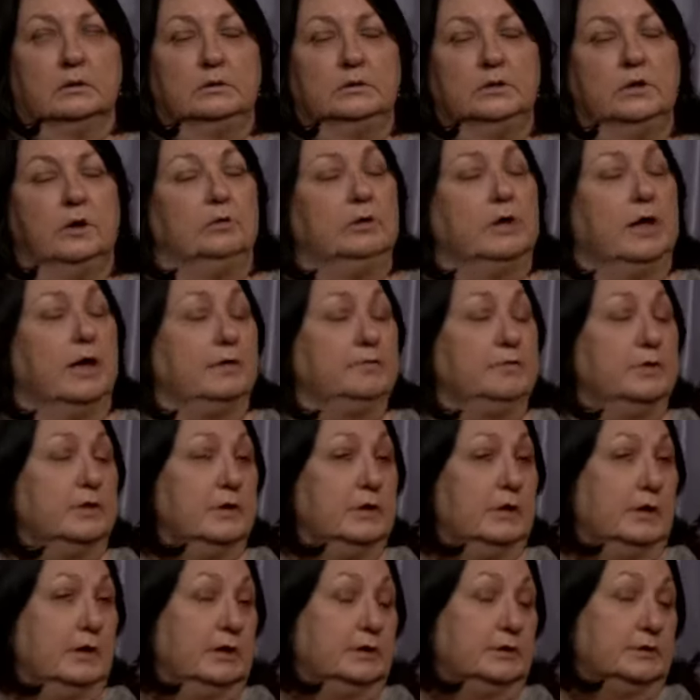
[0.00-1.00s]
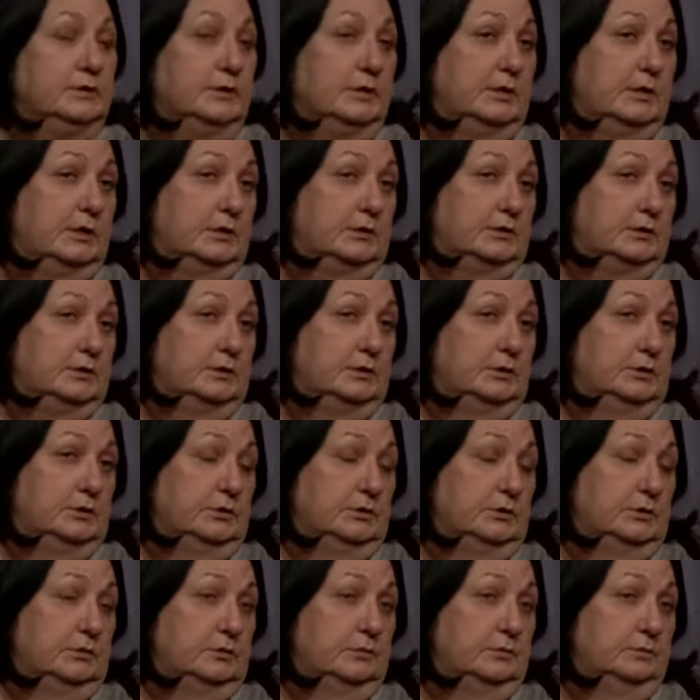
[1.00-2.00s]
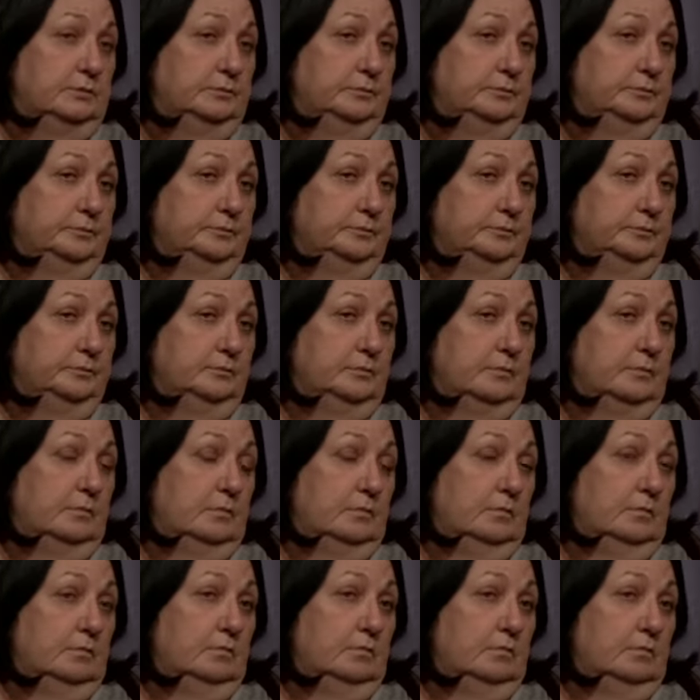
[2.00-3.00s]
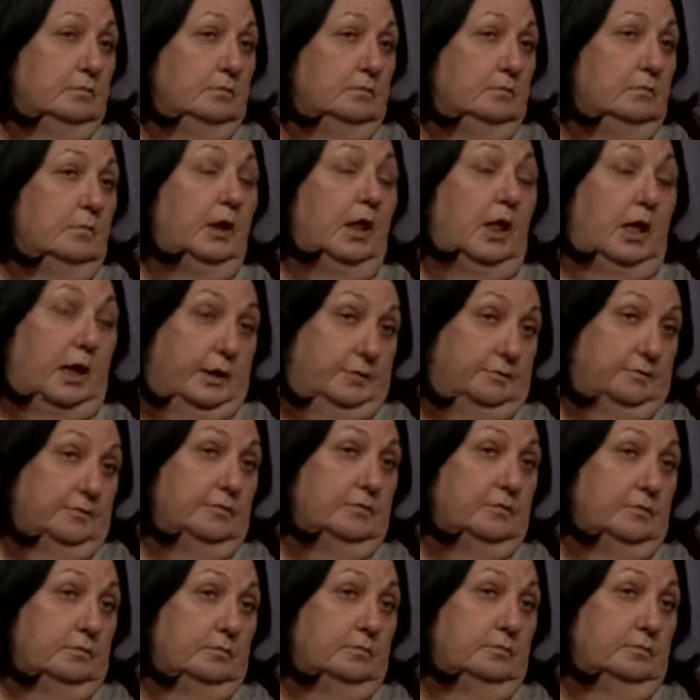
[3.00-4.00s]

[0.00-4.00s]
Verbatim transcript: don't have the easiest life.